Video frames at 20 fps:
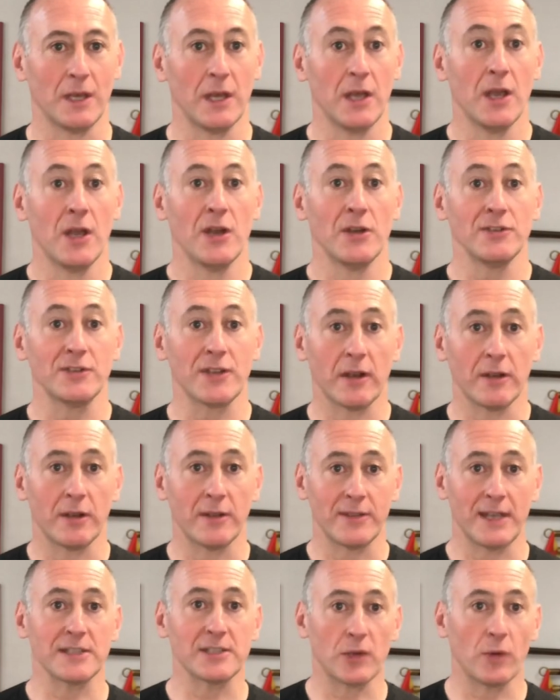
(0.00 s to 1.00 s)
So
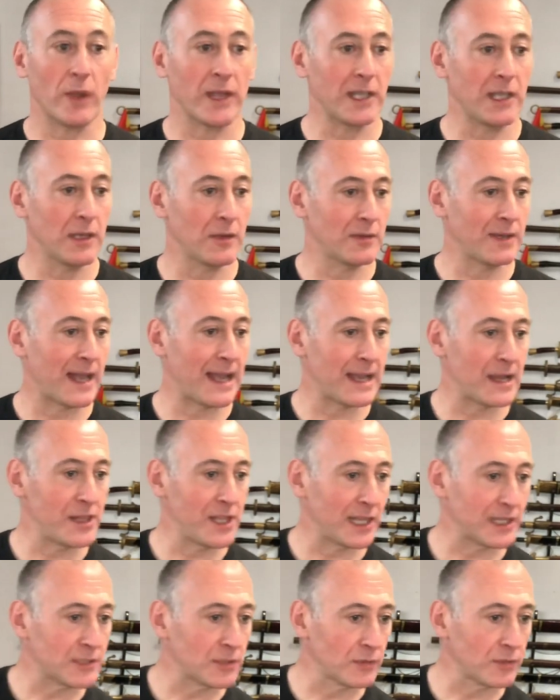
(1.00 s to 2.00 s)
that's a quick Q&A. I think
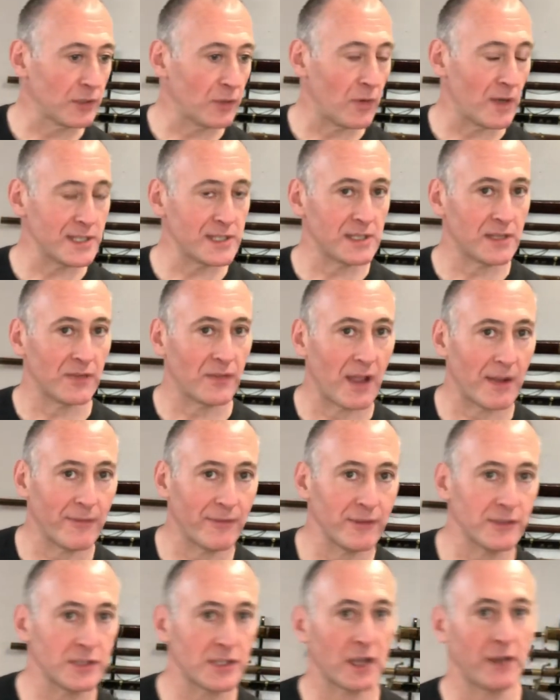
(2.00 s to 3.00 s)
that's all the questions that have come
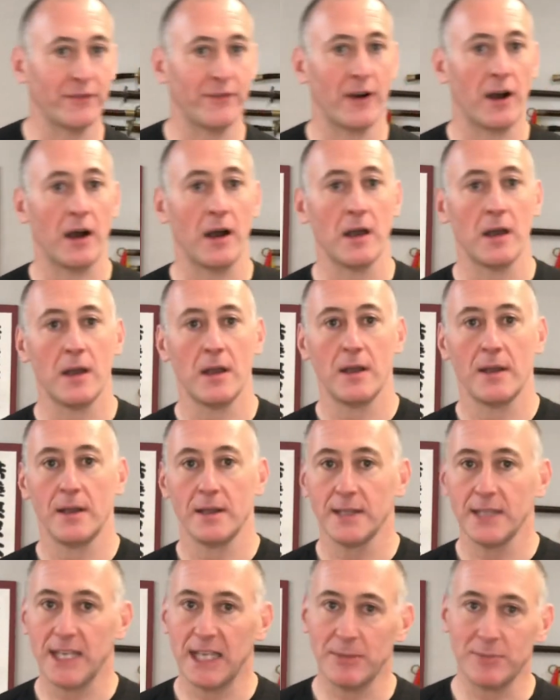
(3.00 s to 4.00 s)
through so far.
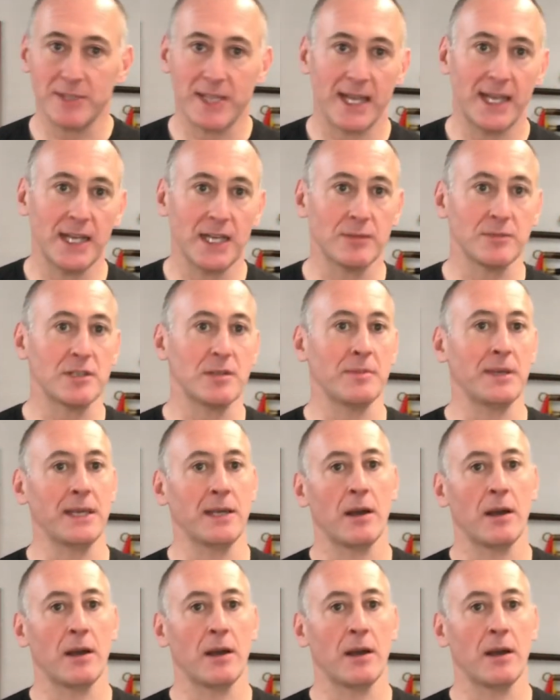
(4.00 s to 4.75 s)
Keep sending them to me.